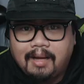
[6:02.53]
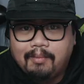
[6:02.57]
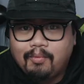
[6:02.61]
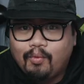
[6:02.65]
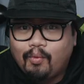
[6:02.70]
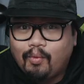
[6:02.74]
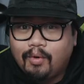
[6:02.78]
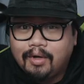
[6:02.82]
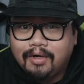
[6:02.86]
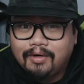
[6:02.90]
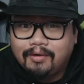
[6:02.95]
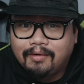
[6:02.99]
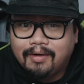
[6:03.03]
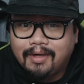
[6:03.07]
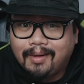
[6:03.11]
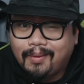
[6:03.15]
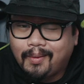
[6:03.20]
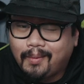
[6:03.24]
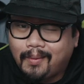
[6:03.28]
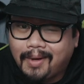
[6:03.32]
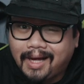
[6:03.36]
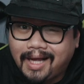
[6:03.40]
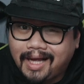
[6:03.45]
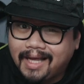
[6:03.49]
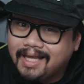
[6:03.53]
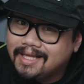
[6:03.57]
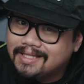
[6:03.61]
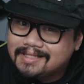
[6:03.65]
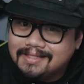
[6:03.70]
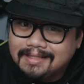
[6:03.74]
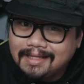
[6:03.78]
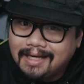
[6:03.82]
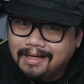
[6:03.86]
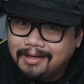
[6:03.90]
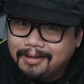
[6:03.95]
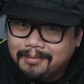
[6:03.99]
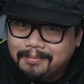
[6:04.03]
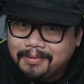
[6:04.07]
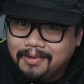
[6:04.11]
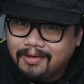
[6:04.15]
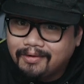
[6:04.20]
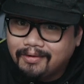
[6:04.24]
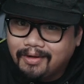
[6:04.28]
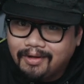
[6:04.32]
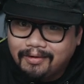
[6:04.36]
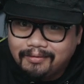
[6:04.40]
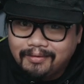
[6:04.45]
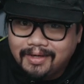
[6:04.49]
I'm wondering why it's not up
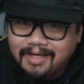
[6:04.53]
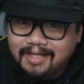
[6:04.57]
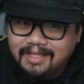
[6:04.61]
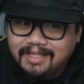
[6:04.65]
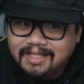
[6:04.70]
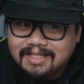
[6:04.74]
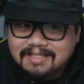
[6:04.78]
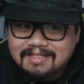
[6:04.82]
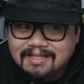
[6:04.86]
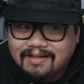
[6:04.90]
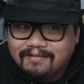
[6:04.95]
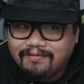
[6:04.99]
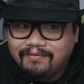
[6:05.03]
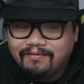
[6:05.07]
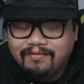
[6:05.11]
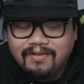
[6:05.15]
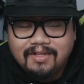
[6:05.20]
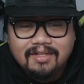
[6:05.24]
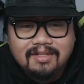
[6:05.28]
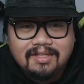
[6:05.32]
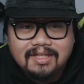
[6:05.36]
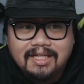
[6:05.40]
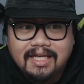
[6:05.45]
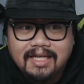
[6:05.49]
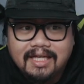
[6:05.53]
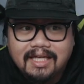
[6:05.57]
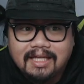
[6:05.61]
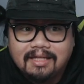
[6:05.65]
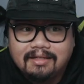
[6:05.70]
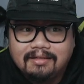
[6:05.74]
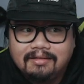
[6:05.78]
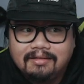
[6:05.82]
here already, because I feel like,